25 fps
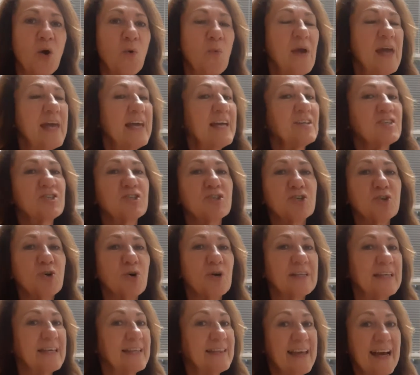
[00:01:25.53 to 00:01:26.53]

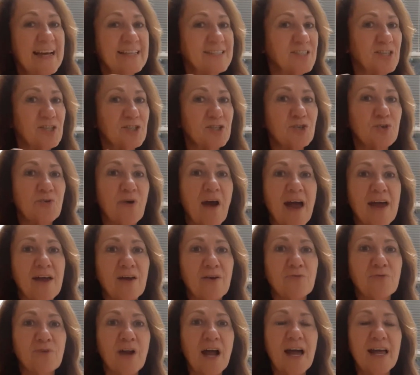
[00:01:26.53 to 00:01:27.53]
That's a
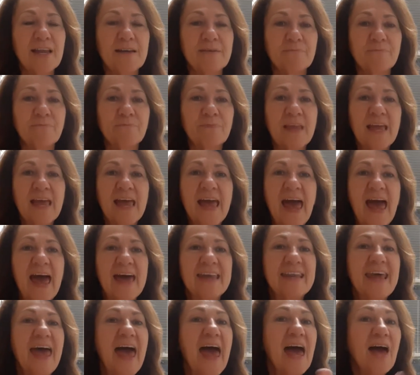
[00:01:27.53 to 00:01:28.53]
trial run.
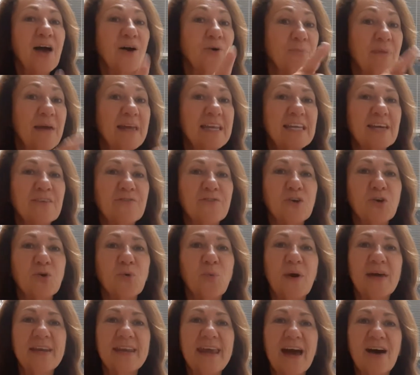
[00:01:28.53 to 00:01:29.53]
And how many of you
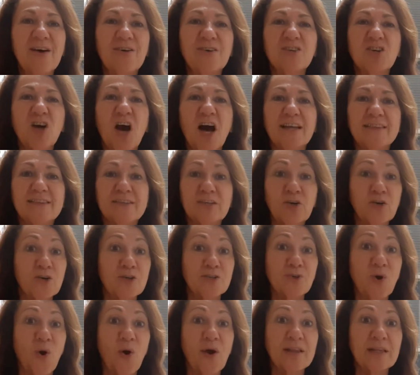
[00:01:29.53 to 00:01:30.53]
went out and got
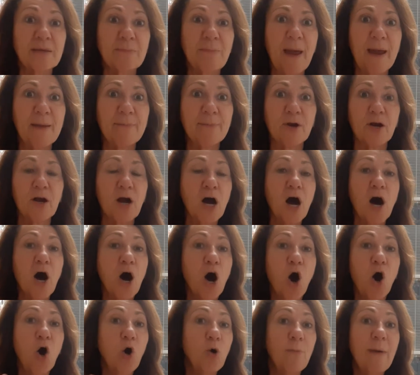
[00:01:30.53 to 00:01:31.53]
your toilet paper?
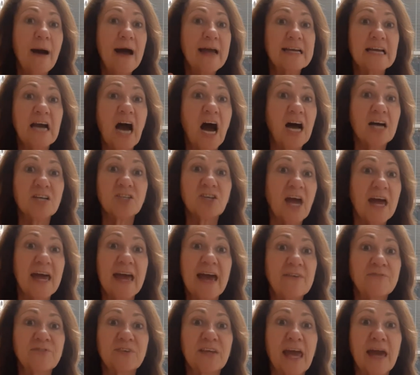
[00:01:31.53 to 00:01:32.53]
Oh my gosh, I
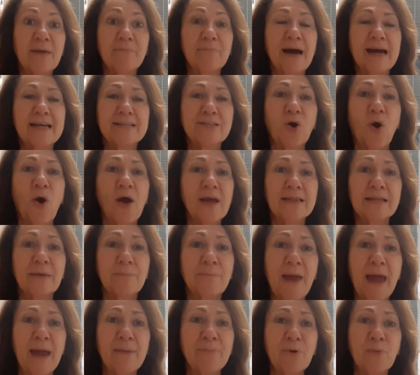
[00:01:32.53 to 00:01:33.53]
have to get my toilet
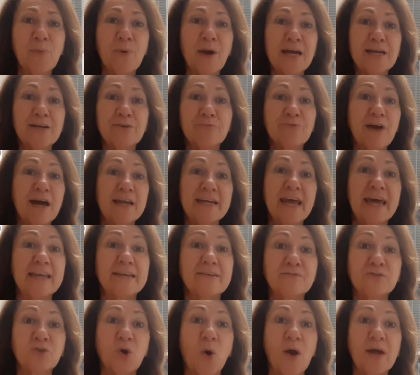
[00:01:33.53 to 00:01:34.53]
paper. We're going to run
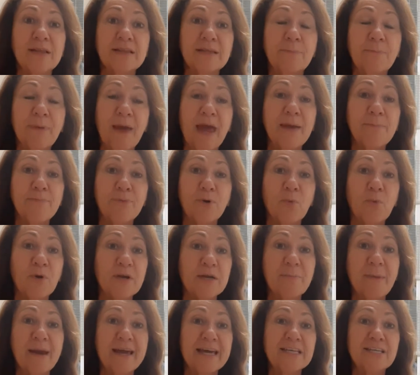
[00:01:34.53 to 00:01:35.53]
out of toilet paper. What
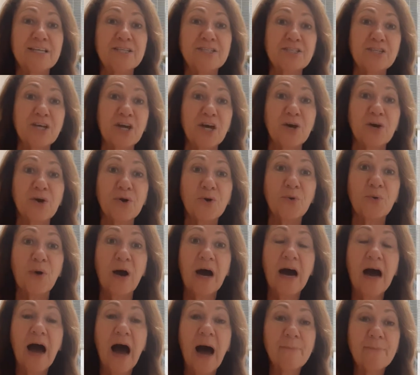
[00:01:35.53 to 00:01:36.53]
am I going to do?
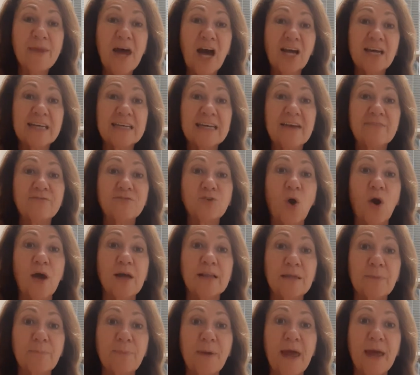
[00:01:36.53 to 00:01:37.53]
I'm not going to have
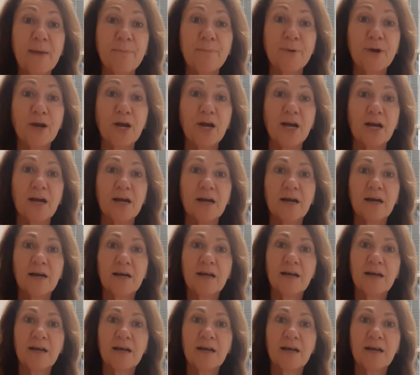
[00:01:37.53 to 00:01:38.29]
toilet paper.